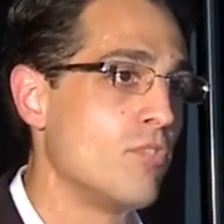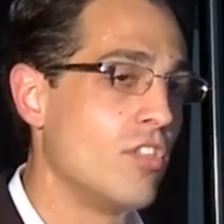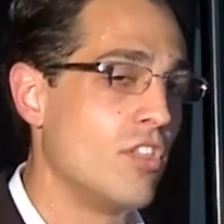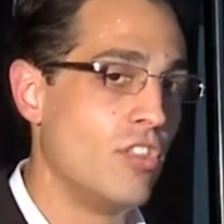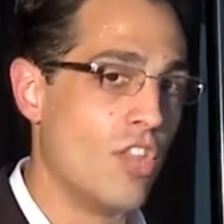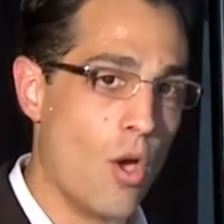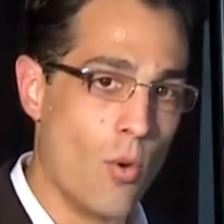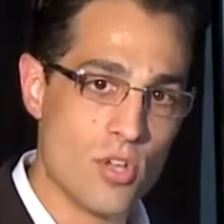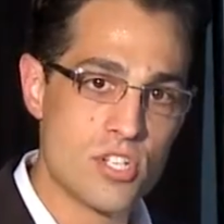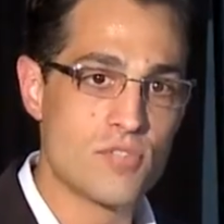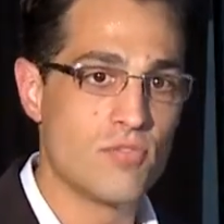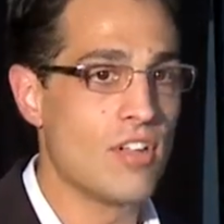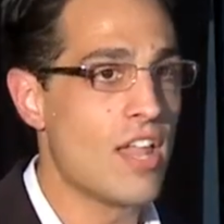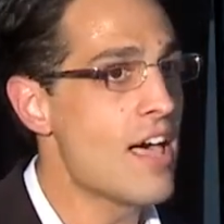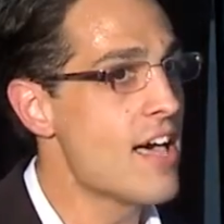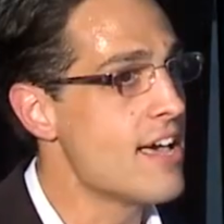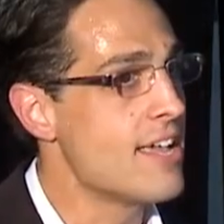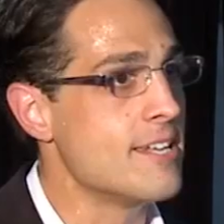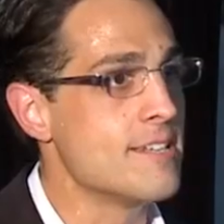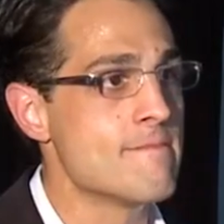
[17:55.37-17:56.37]
Noah's
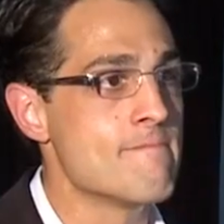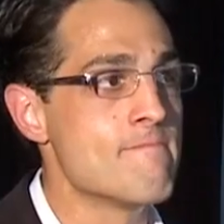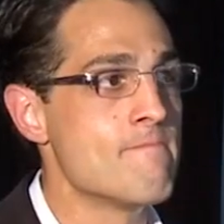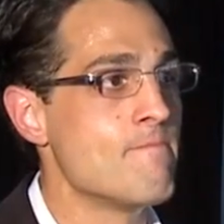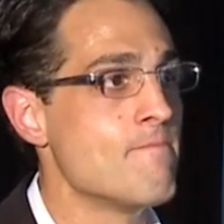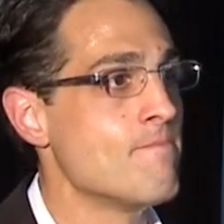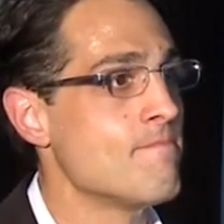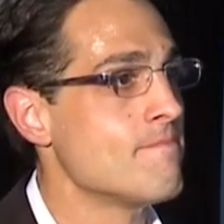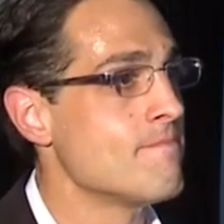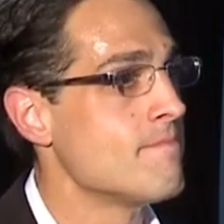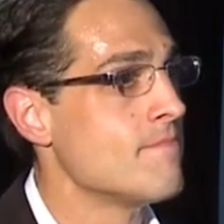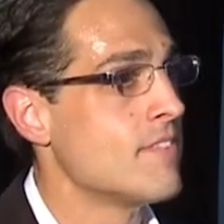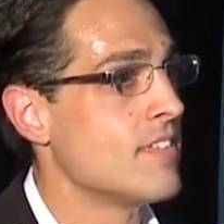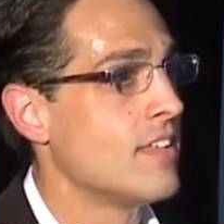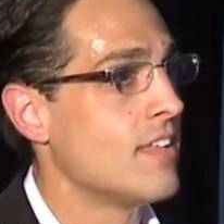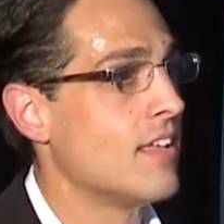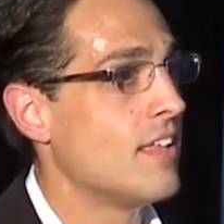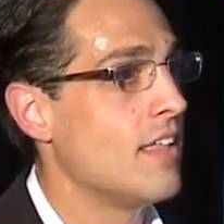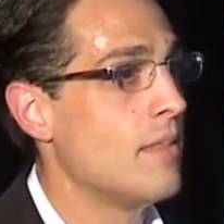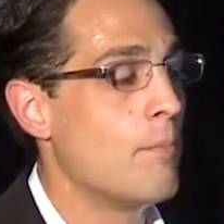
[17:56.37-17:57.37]
flood.
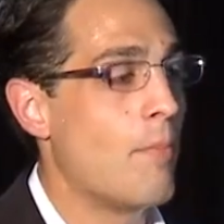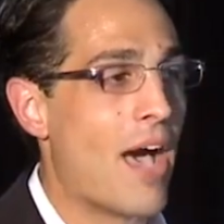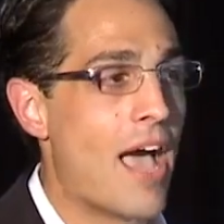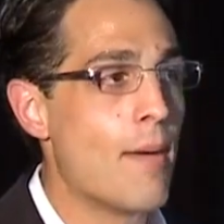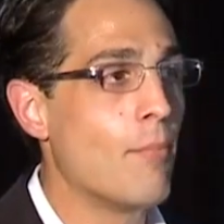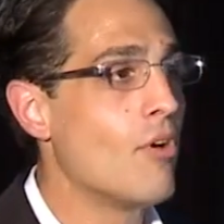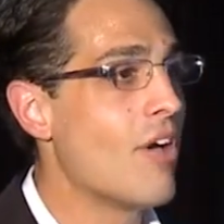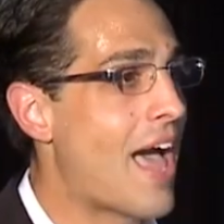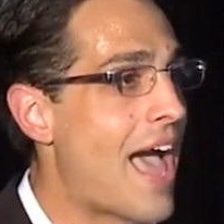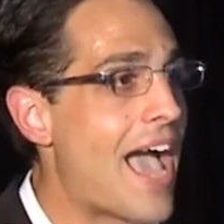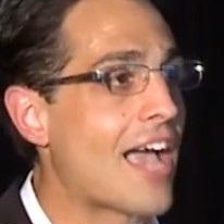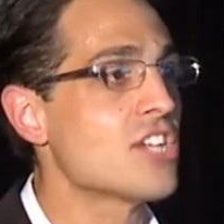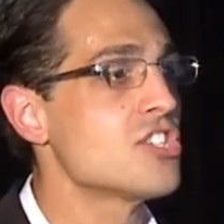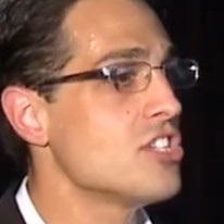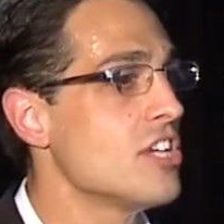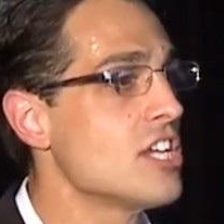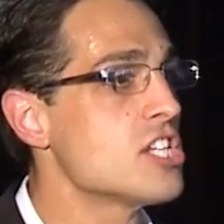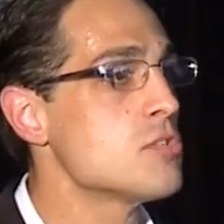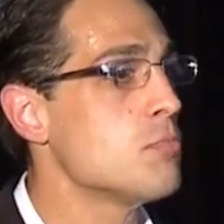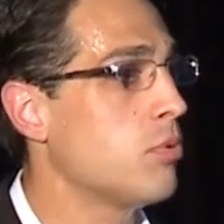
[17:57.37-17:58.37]
And the Bible
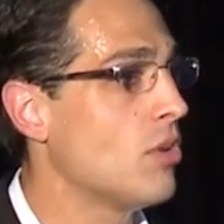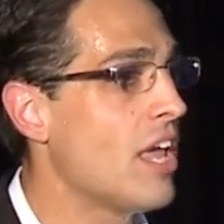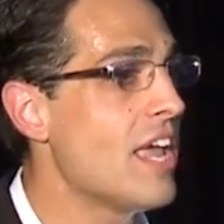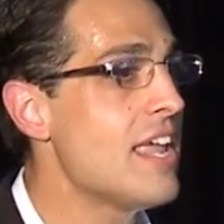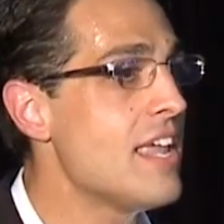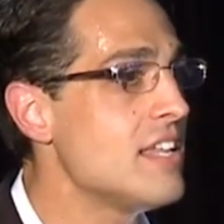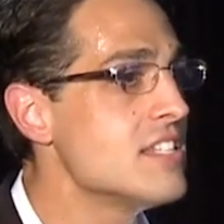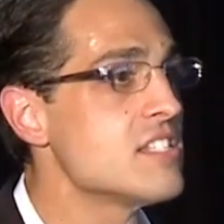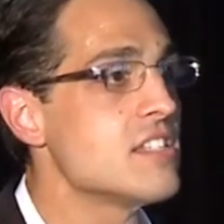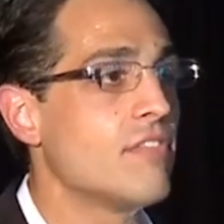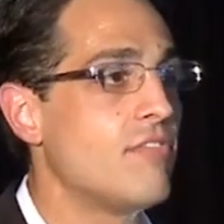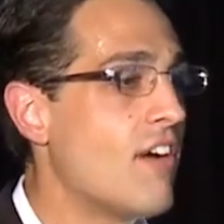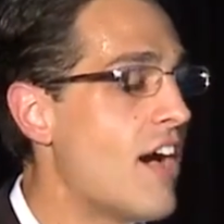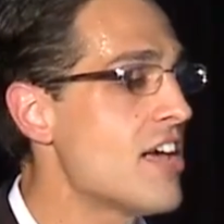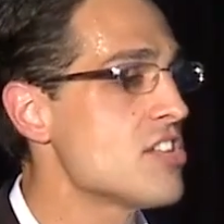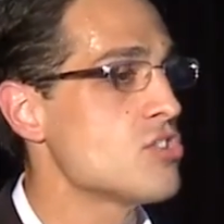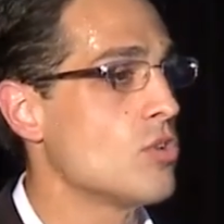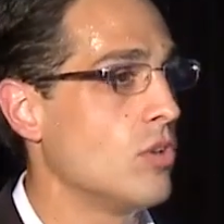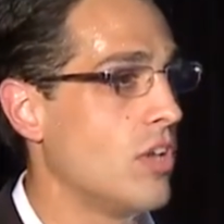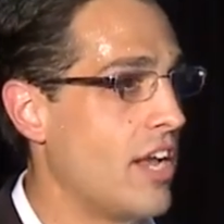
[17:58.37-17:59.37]
actually explains the
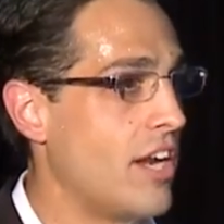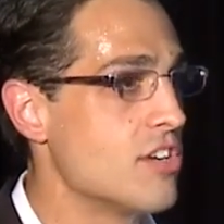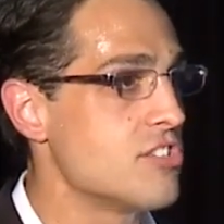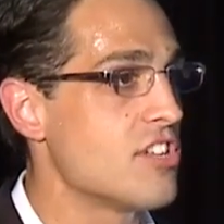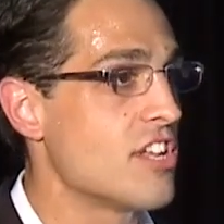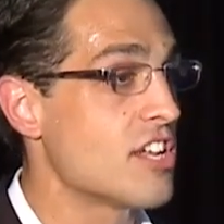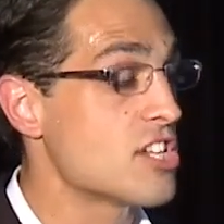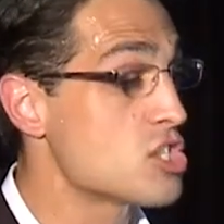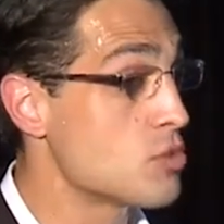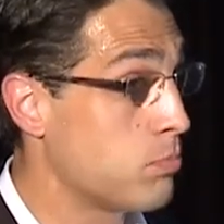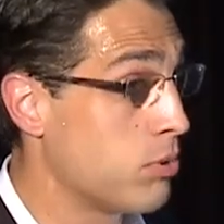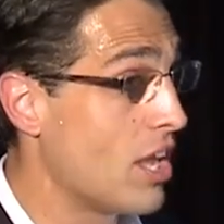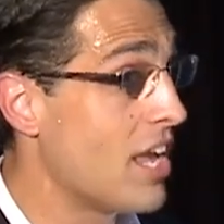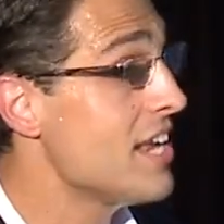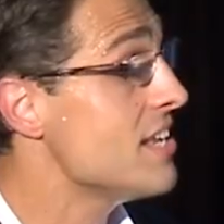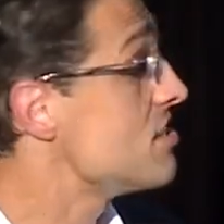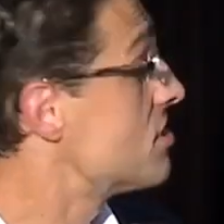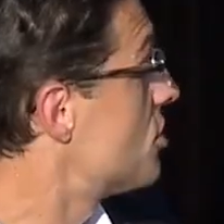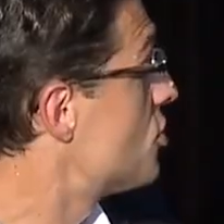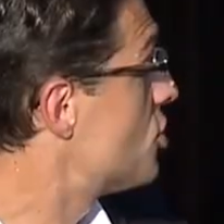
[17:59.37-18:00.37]
fossil layers. It
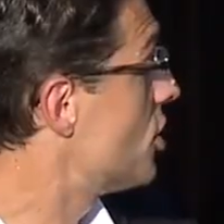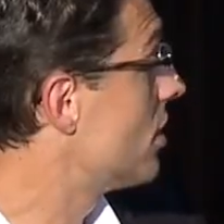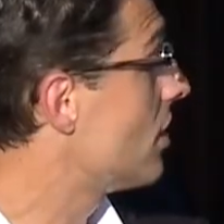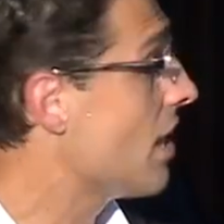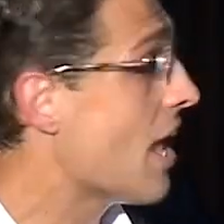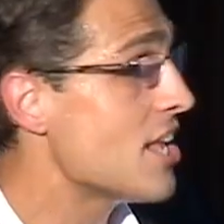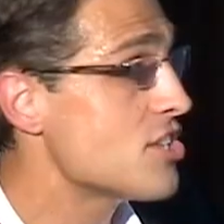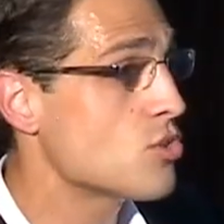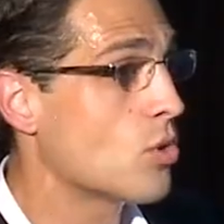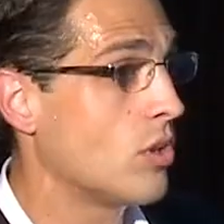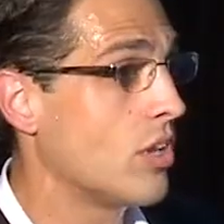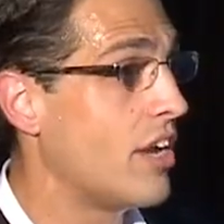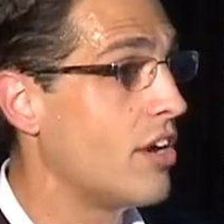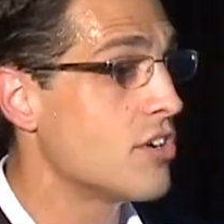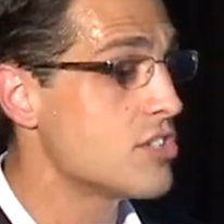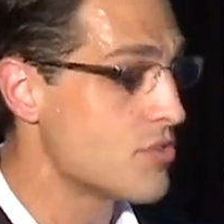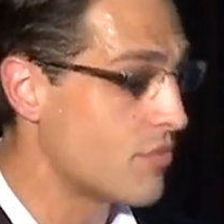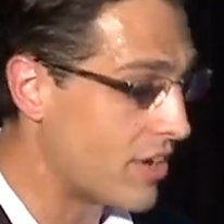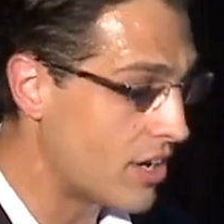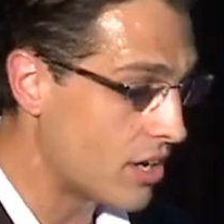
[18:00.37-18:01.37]
explains the geological
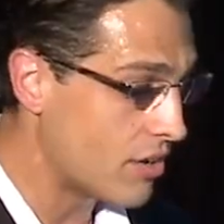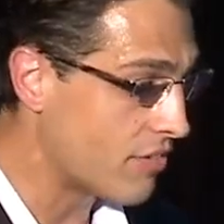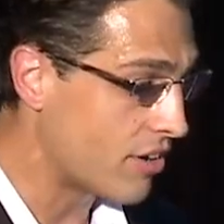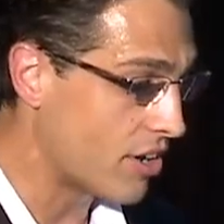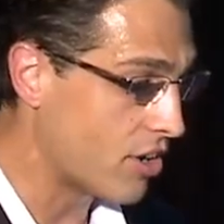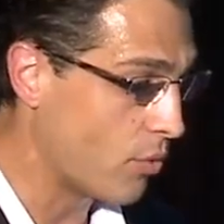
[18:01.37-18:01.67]
layers very, very